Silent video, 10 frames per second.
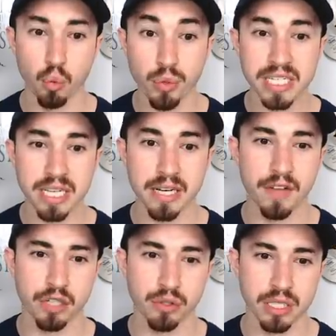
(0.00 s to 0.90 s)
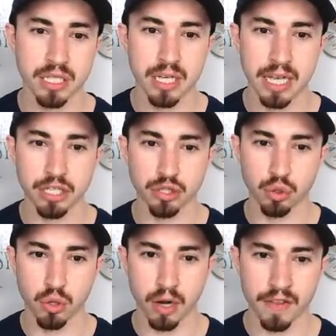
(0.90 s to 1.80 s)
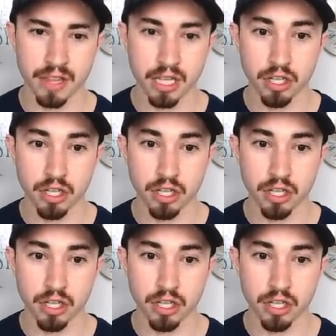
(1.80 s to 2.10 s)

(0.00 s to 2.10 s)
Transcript: recent victories, is Griffith.